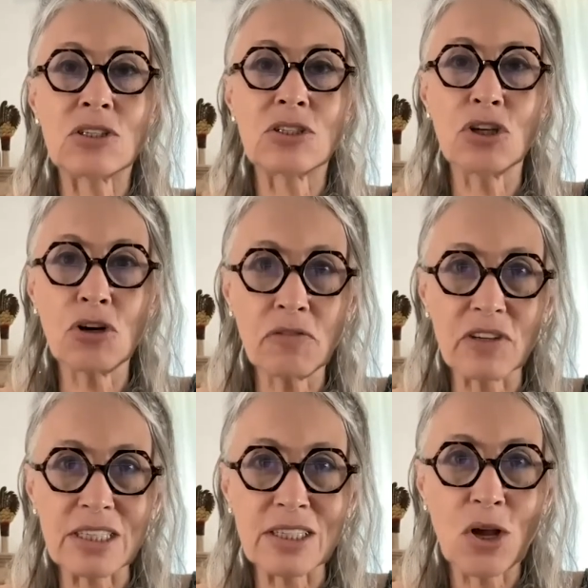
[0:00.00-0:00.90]

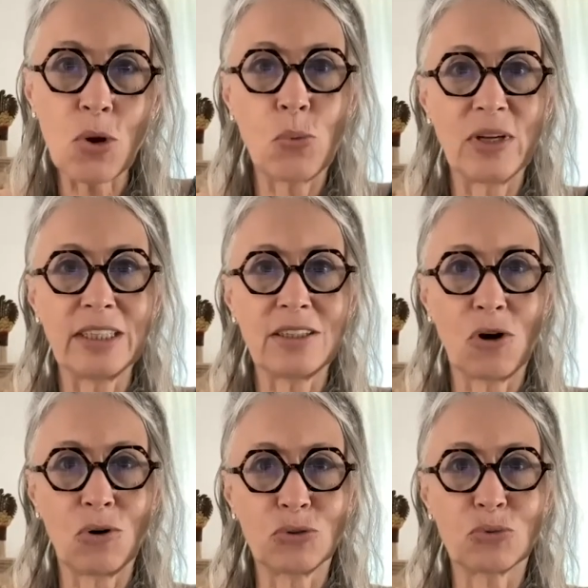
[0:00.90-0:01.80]
service when it
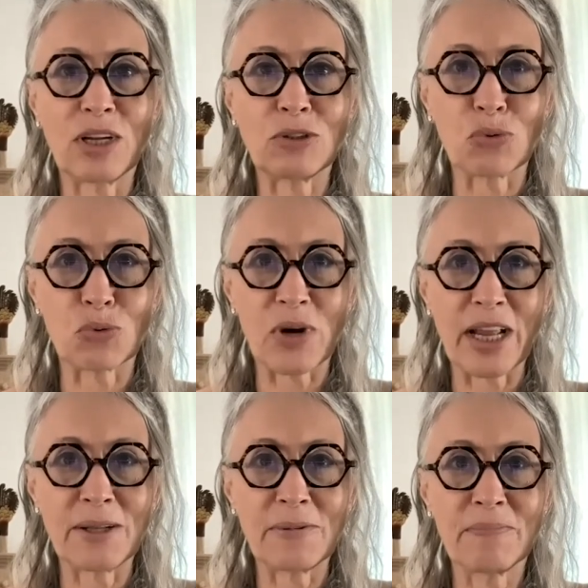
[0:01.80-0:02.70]
goes
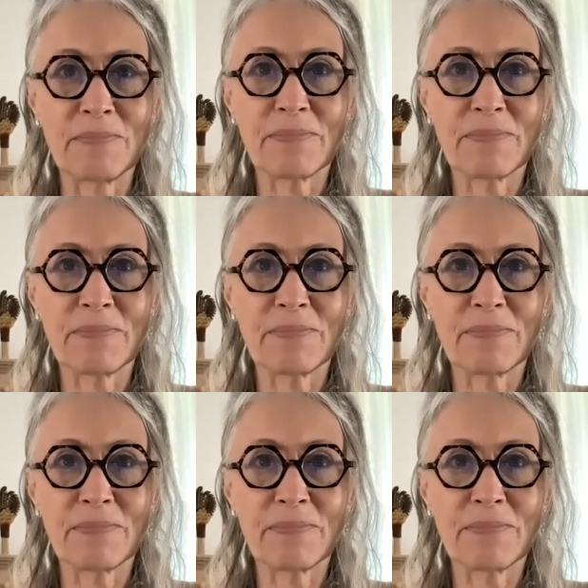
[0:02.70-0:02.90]
retrograde.